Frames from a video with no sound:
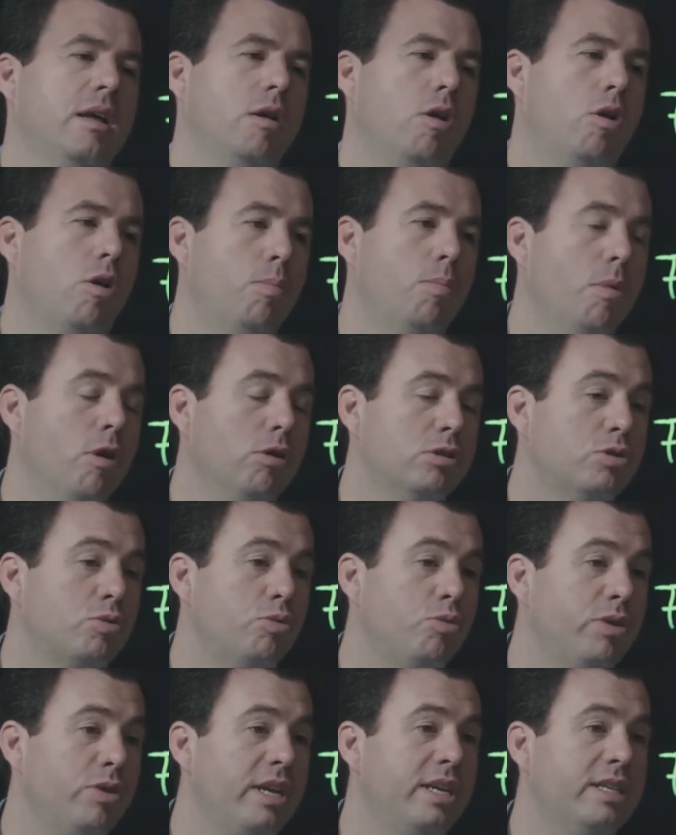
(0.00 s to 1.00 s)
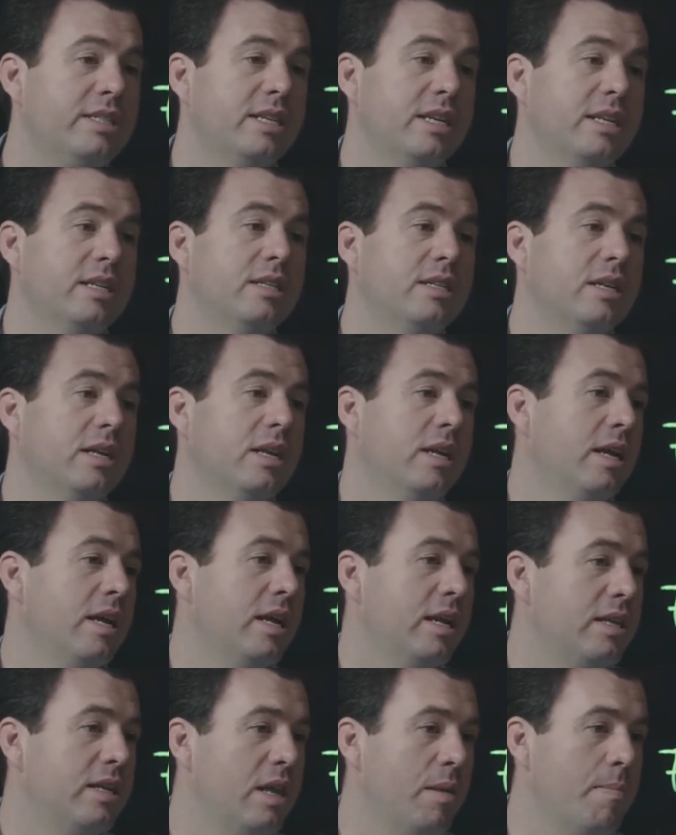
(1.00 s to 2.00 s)
or most recent
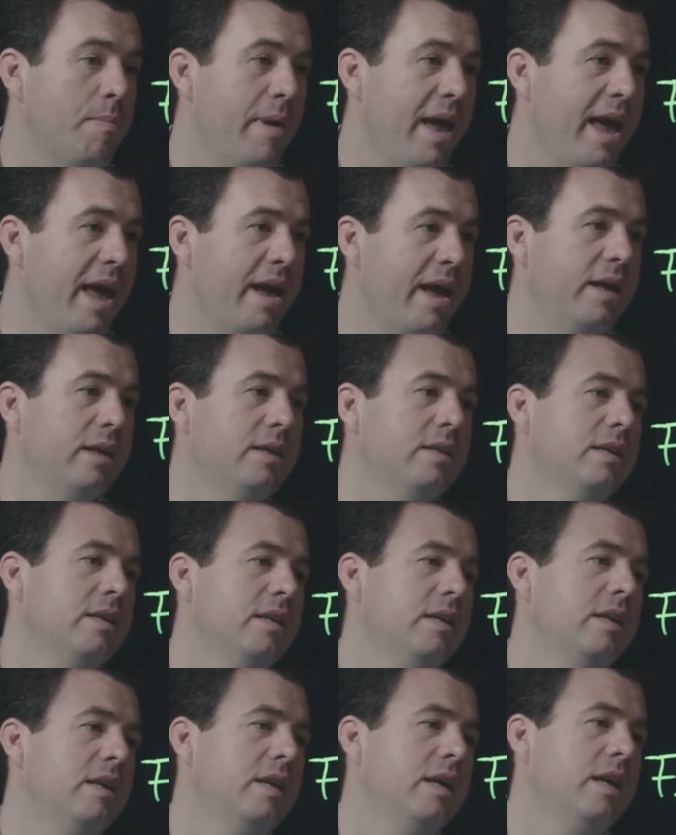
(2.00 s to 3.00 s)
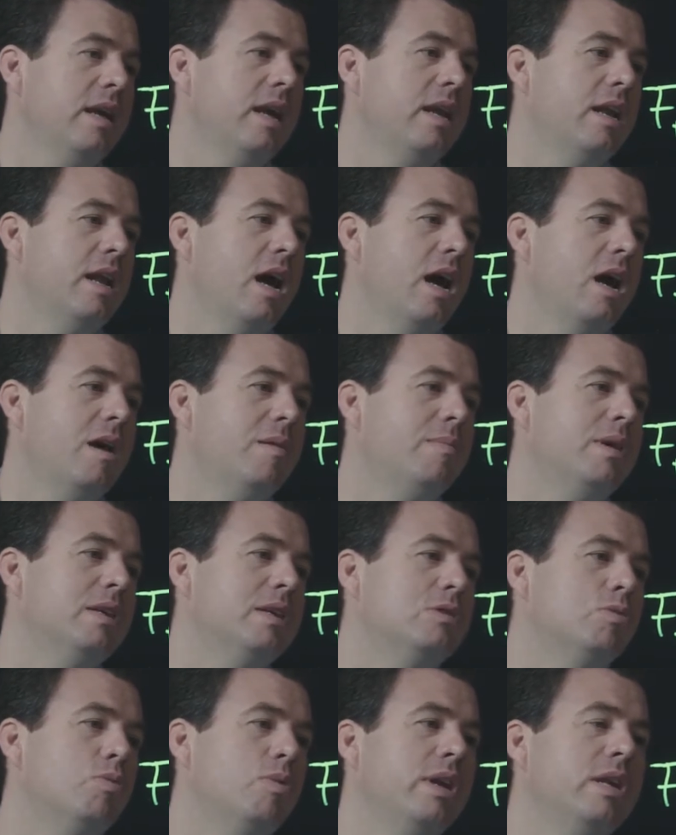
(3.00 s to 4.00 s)
demand and how
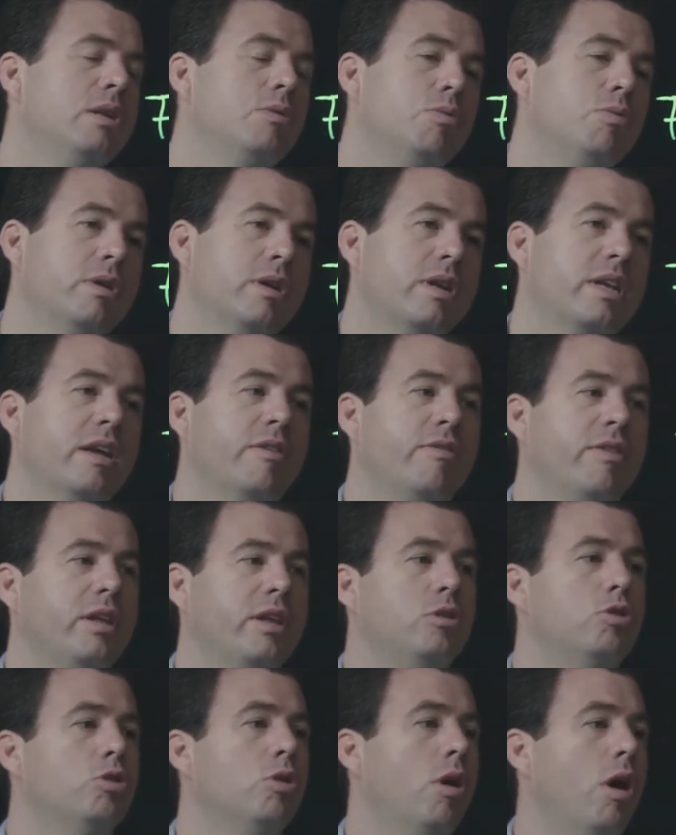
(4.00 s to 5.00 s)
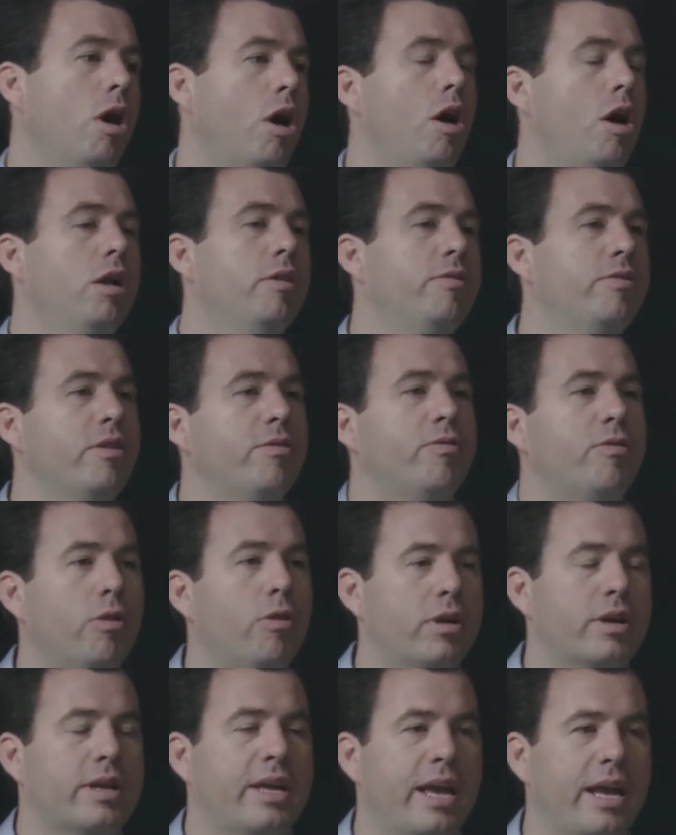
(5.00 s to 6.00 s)
much weight we're giving to all of the
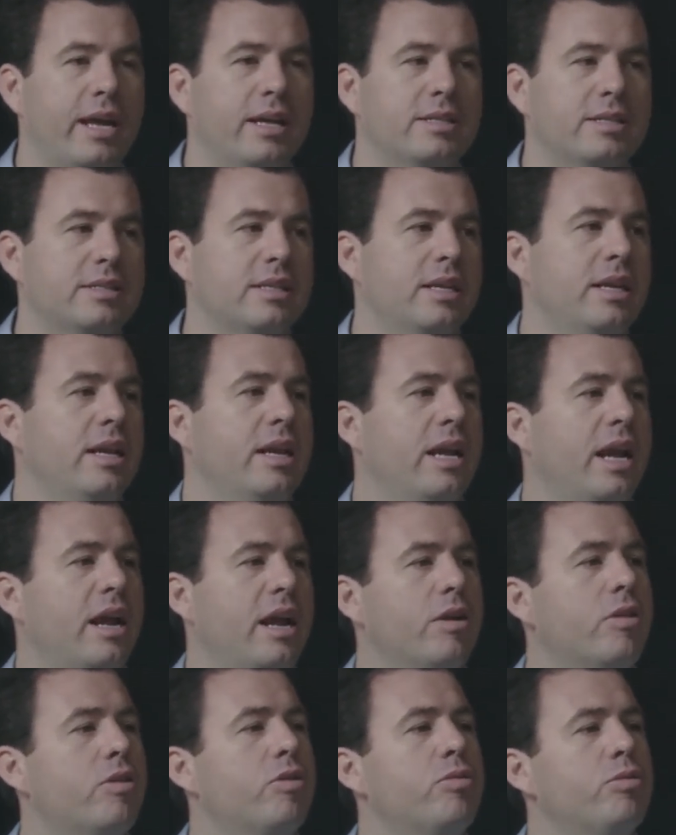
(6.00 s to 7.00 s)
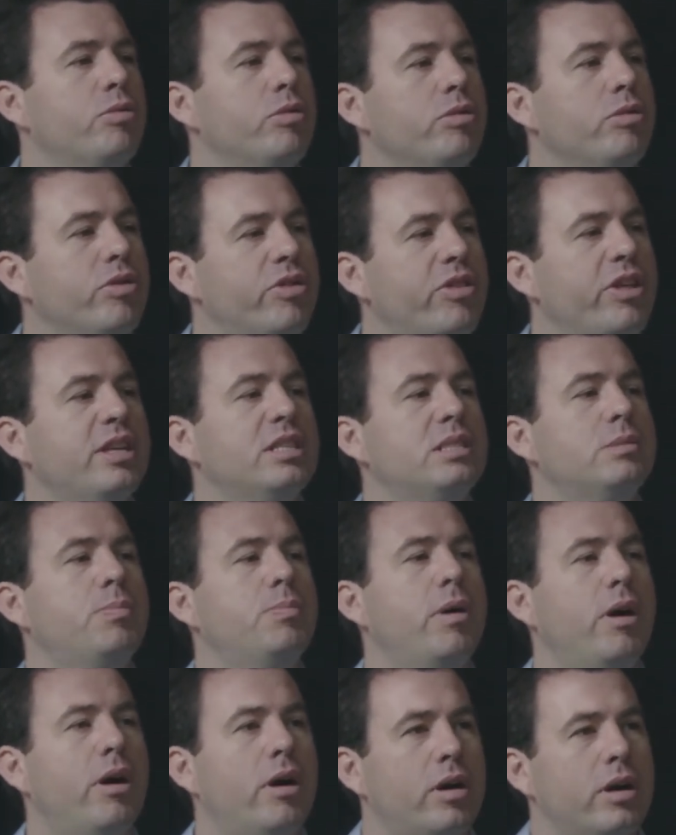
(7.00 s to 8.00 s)
forecasts. And through this
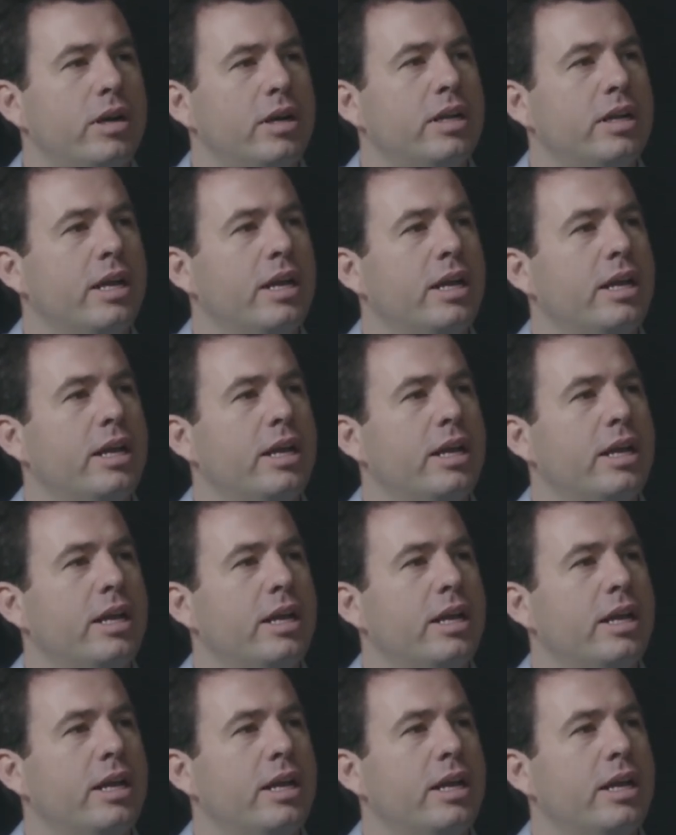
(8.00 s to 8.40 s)
part,